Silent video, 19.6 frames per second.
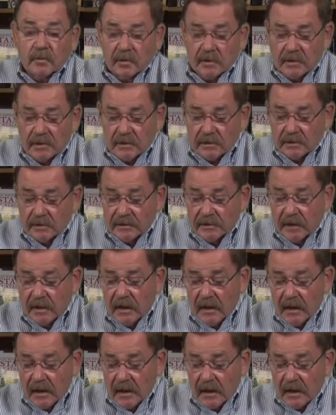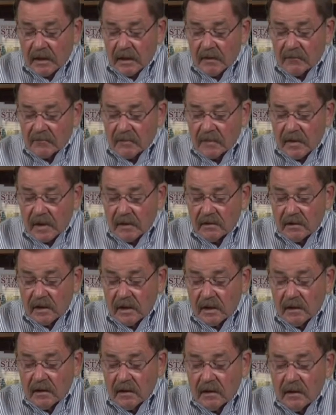were killed. And after that
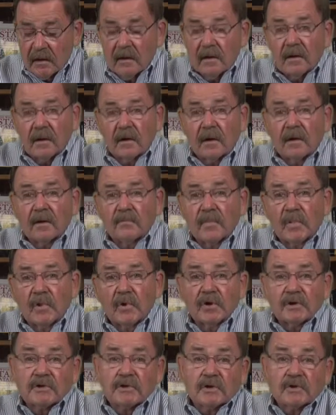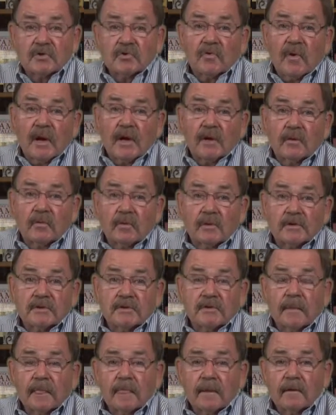day, because the strike
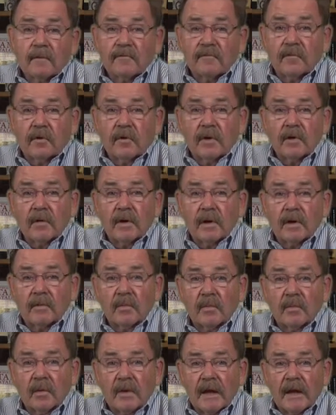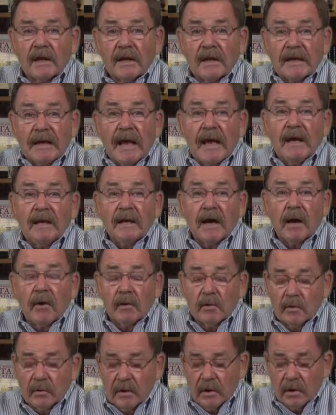was for getting an
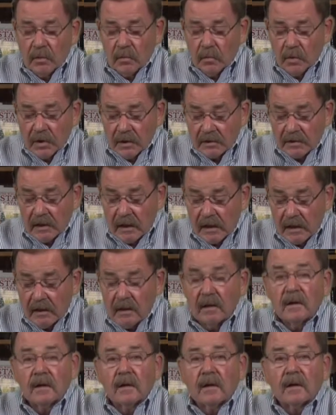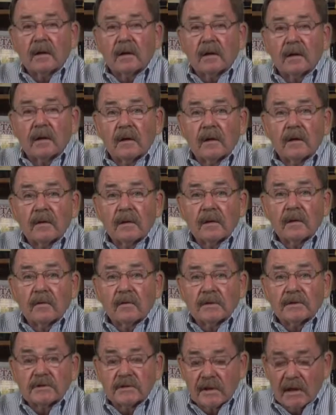8-hour workday,
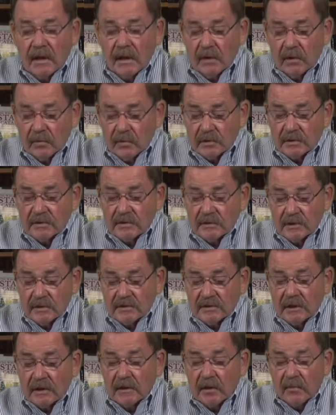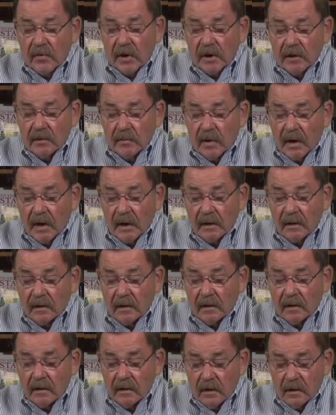this day was celebrated
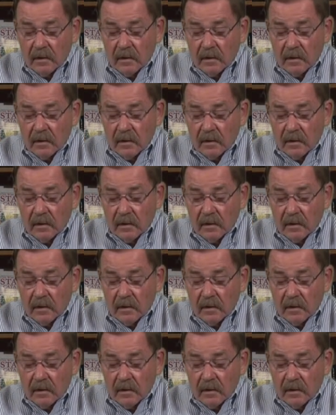by